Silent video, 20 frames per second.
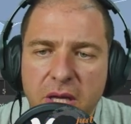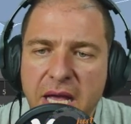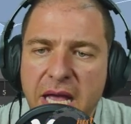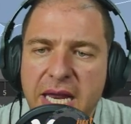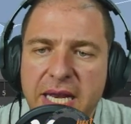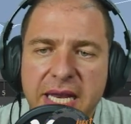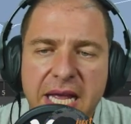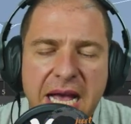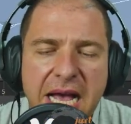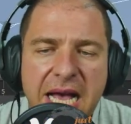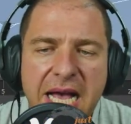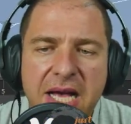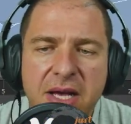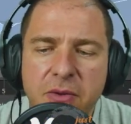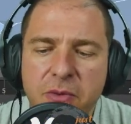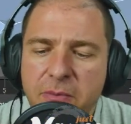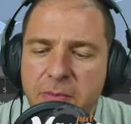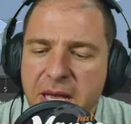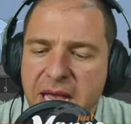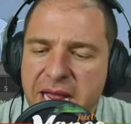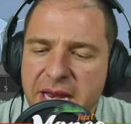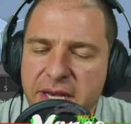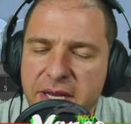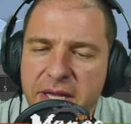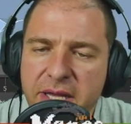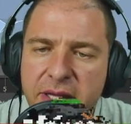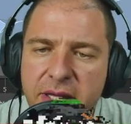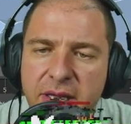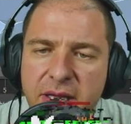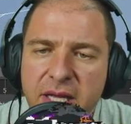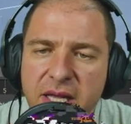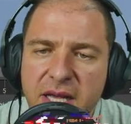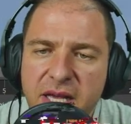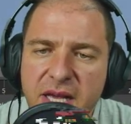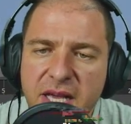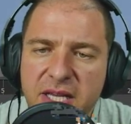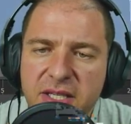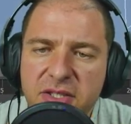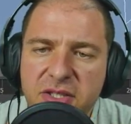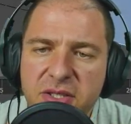and how many
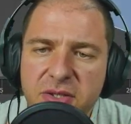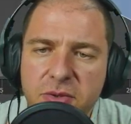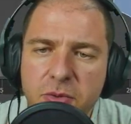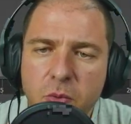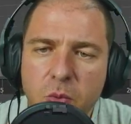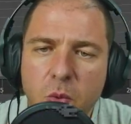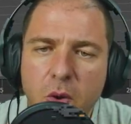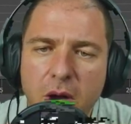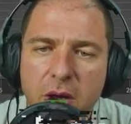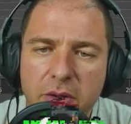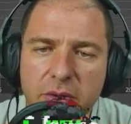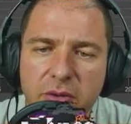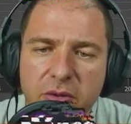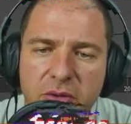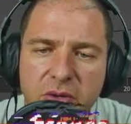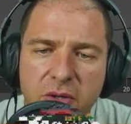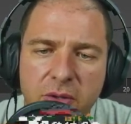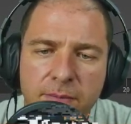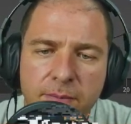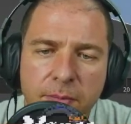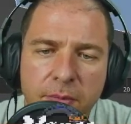edges you want,